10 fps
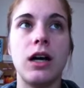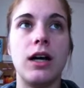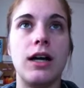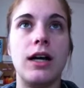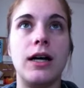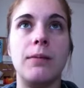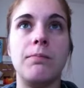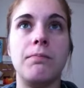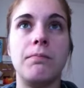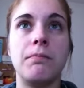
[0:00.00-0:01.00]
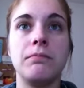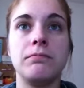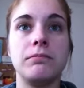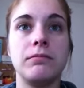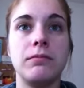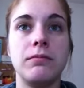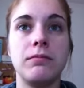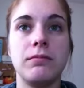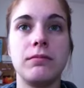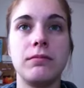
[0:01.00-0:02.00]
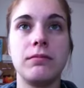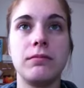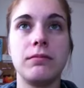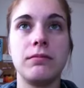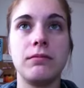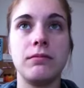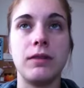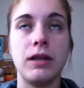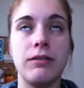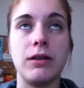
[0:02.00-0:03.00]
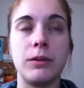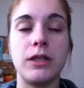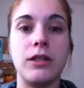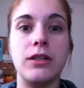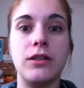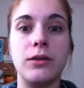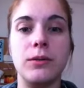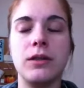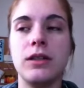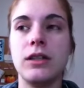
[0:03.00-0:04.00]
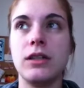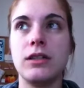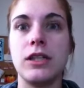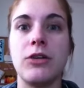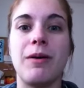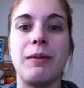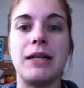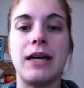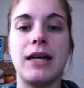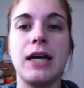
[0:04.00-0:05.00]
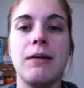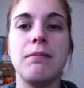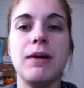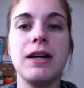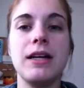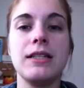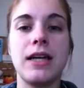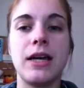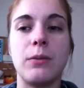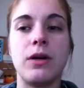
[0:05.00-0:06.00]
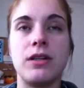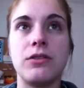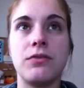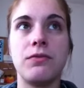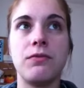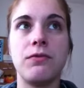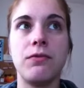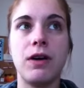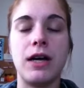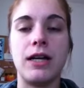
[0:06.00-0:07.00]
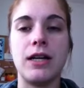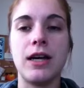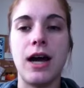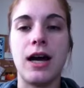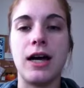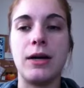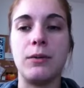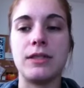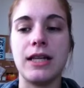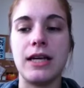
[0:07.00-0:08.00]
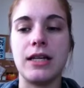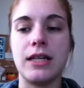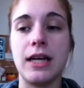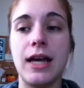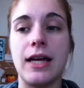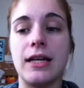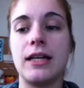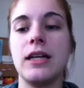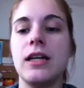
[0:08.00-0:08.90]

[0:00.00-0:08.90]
I don't even know what to do. Tell you about my day. My day was fun. I was late again.